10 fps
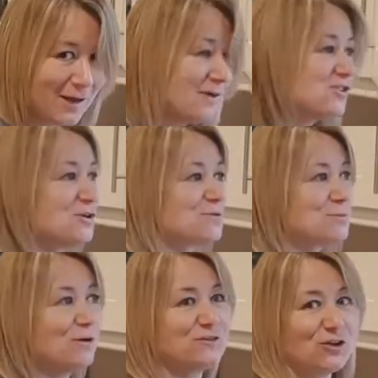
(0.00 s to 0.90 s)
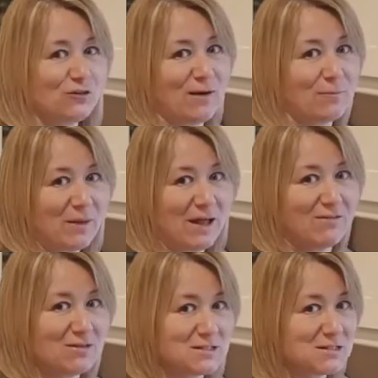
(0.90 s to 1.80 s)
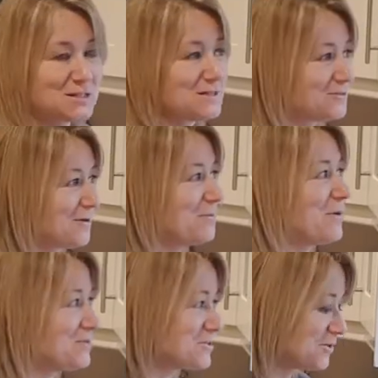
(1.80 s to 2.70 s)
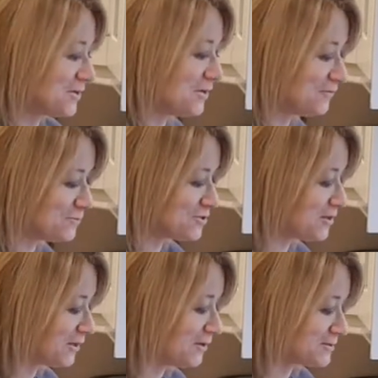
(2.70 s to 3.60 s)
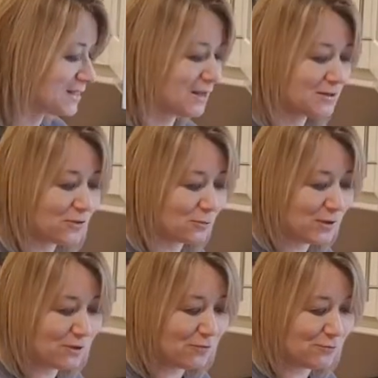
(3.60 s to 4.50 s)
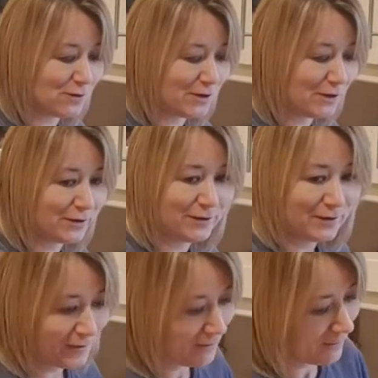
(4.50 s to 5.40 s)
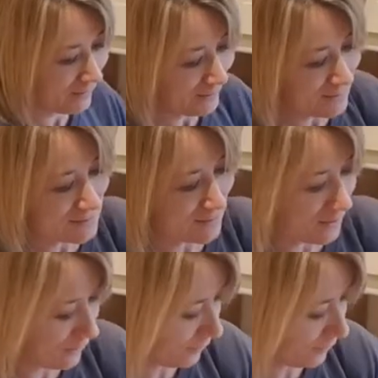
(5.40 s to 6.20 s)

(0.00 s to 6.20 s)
I've shipped him off to the grandparents. Grandparents are looking after him. She's like, I can't take another week off work. So,